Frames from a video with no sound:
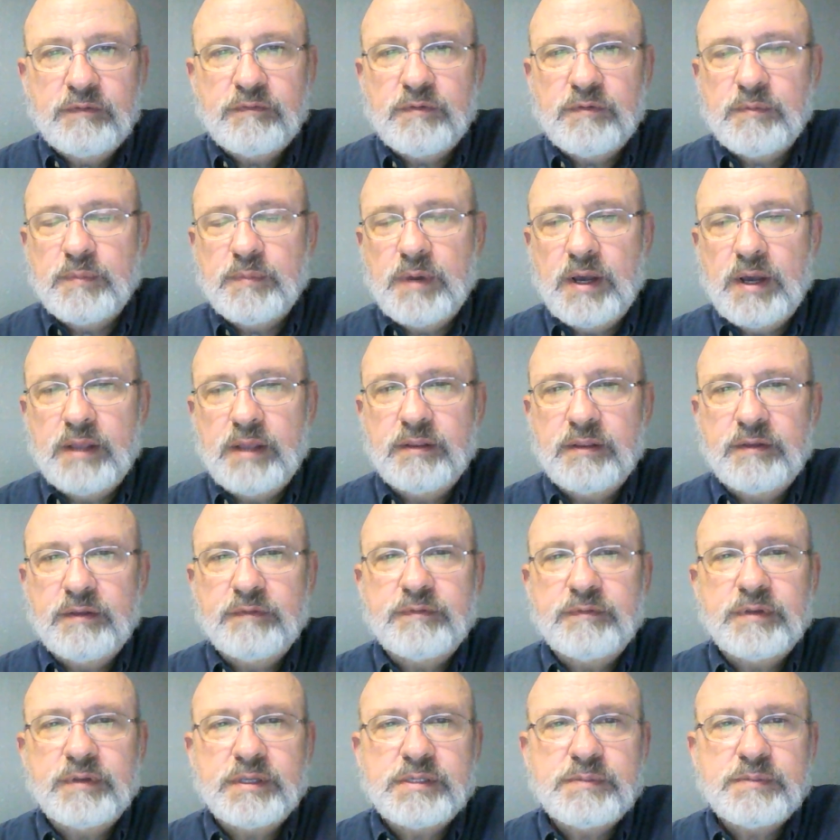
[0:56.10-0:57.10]
from my
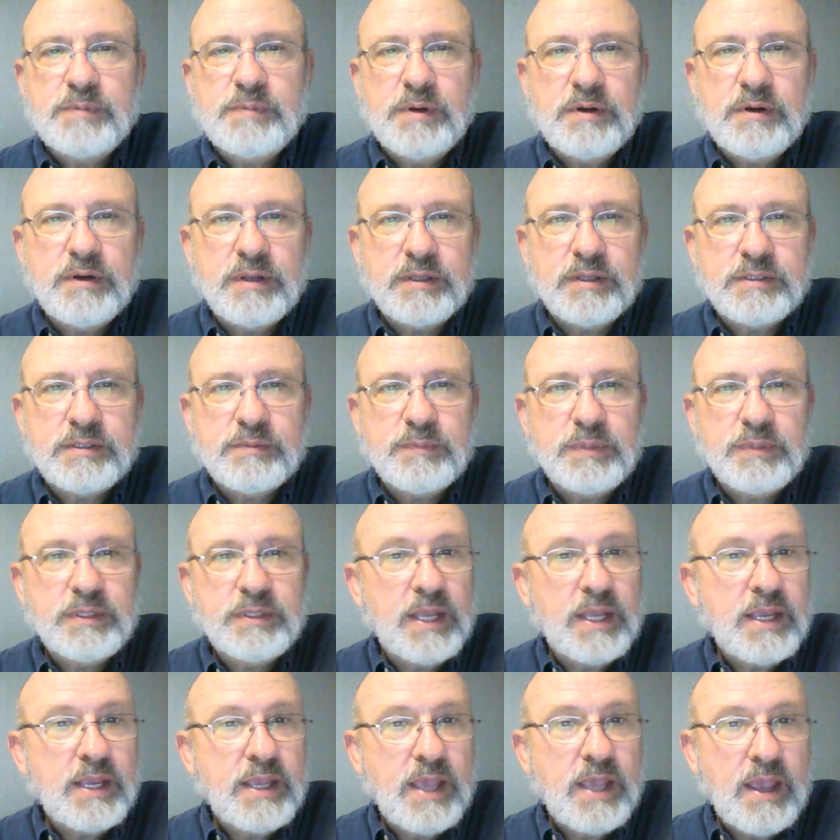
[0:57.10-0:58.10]
lived experience, but
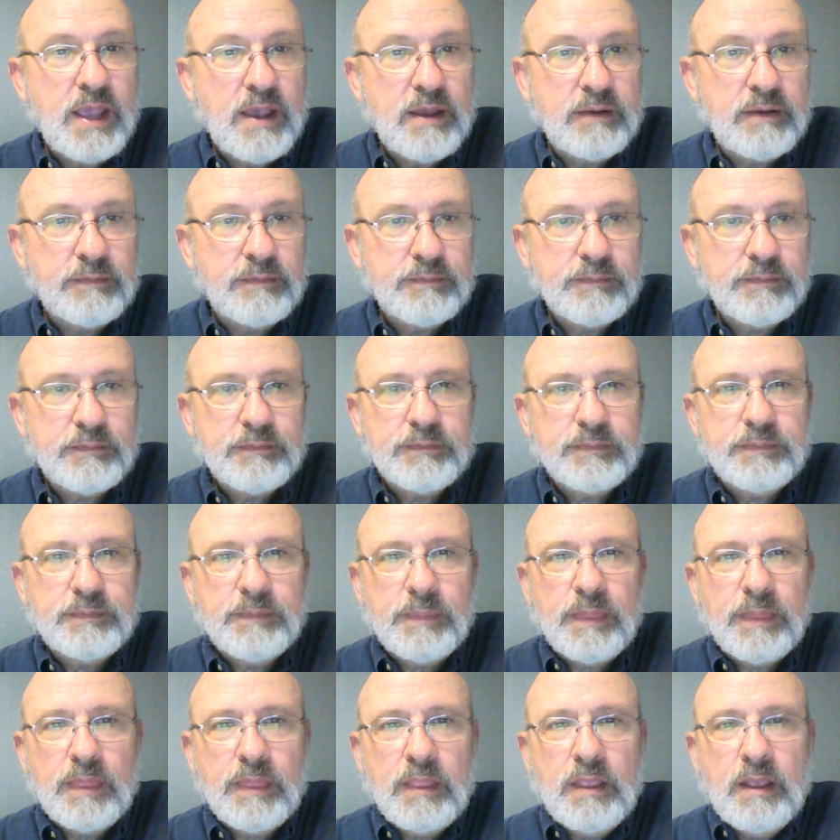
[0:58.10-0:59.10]
they can.
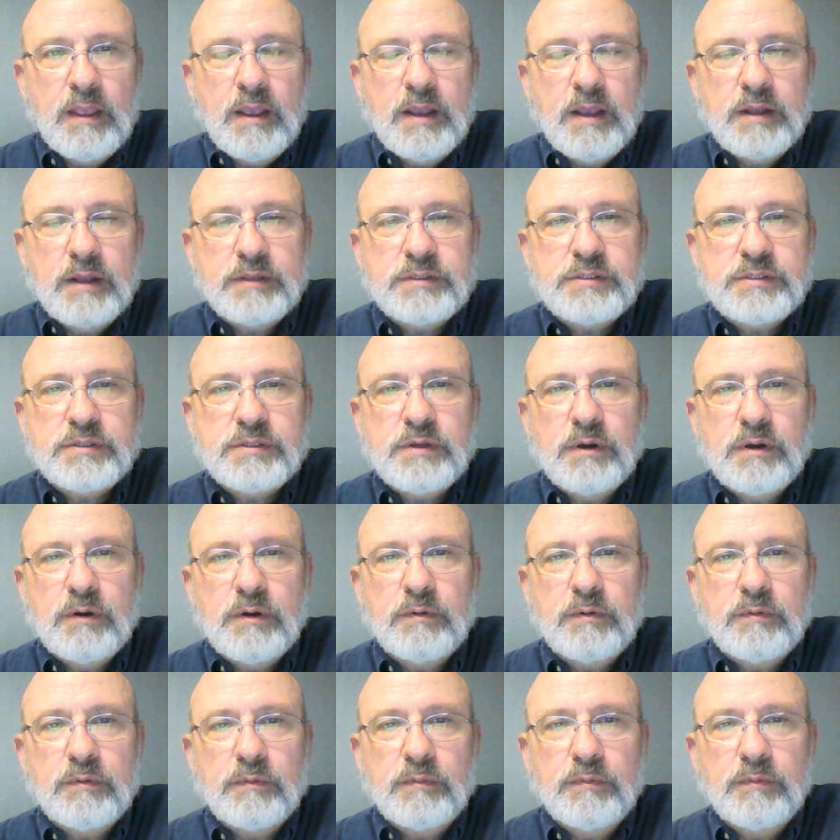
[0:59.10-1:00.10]
And
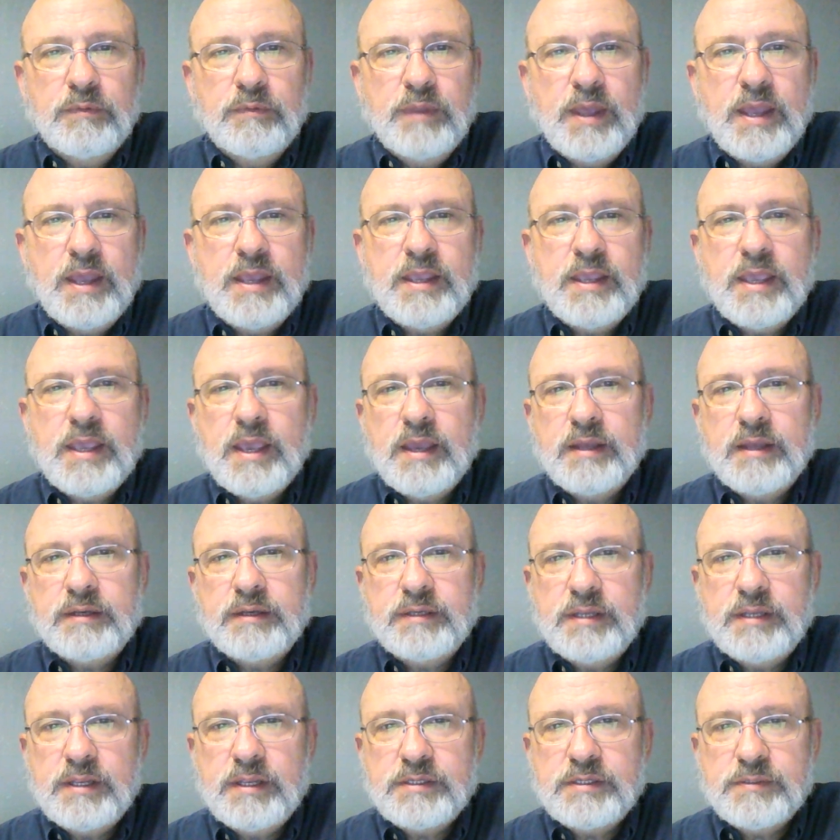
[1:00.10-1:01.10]
so they
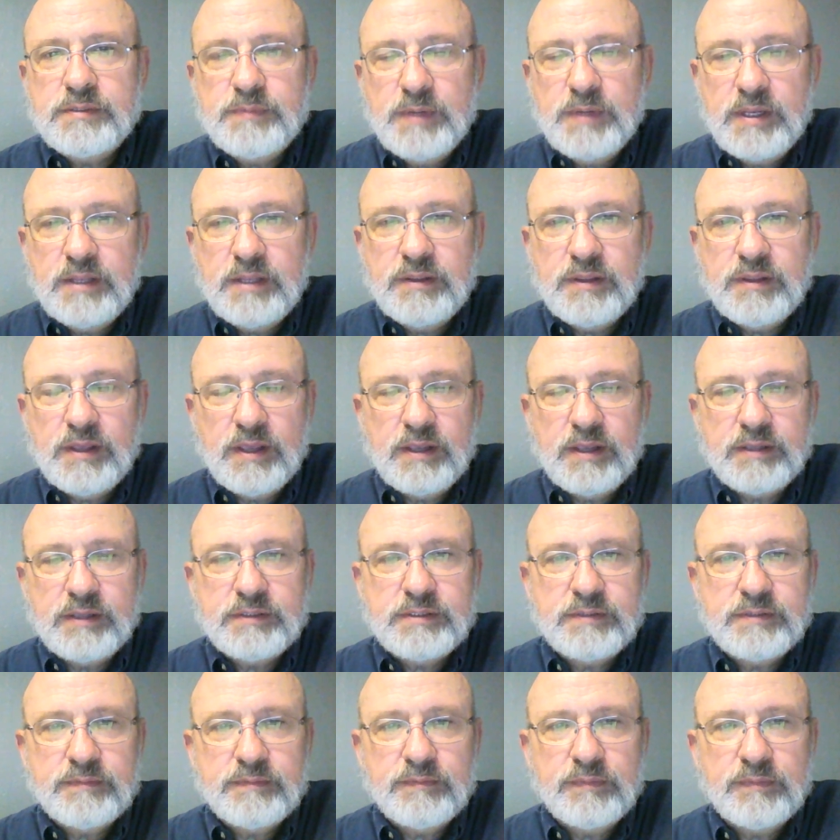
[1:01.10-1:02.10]
can teach me
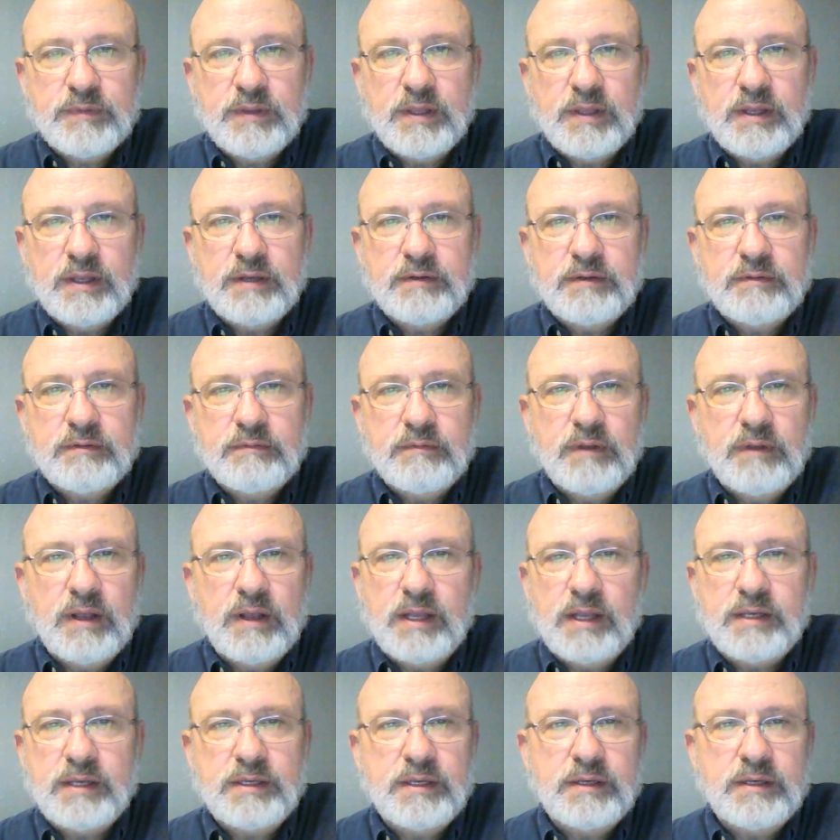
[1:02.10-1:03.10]
things that
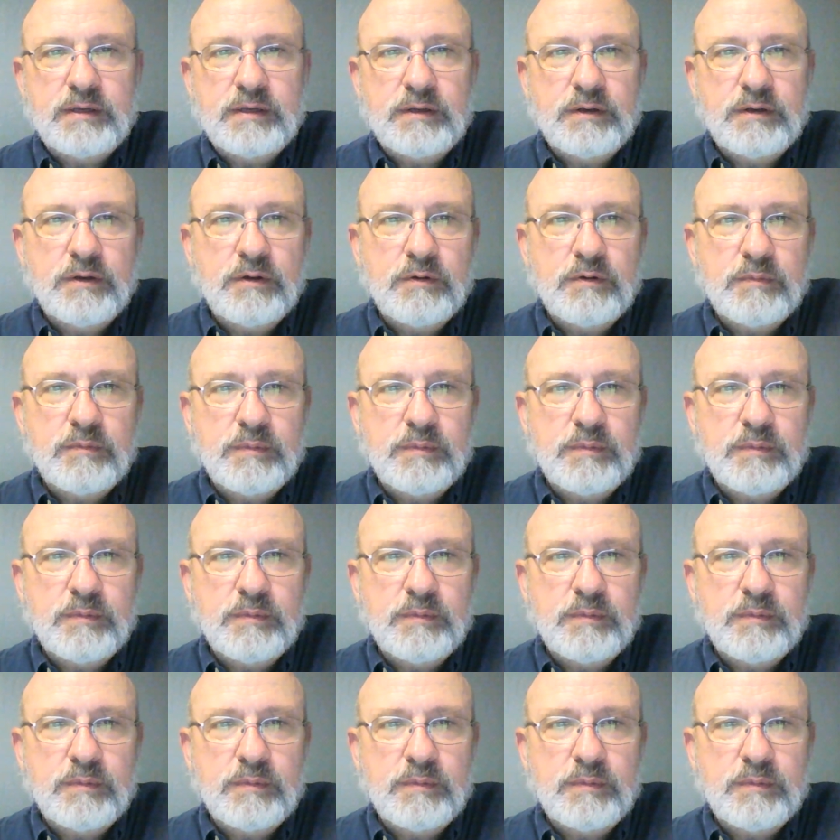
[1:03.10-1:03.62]
I didn't know